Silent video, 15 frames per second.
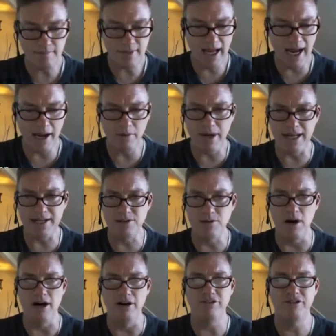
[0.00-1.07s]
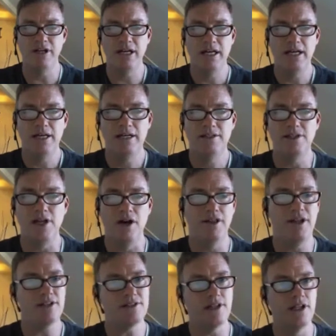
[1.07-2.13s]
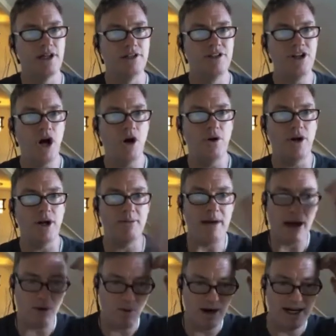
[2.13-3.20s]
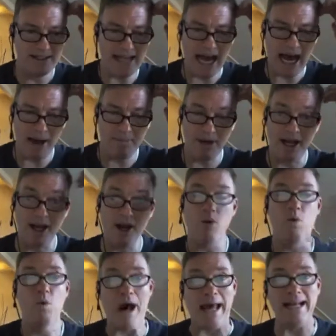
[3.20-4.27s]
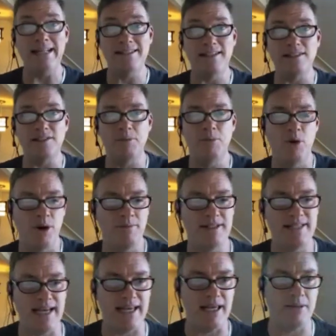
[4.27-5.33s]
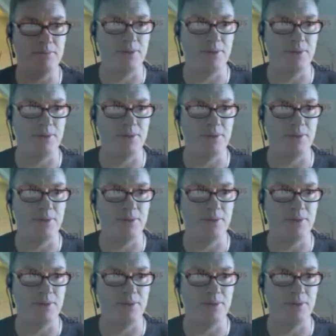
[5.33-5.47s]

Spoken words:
Highway 12. So there's a little note about what is happening. When is this appointment taking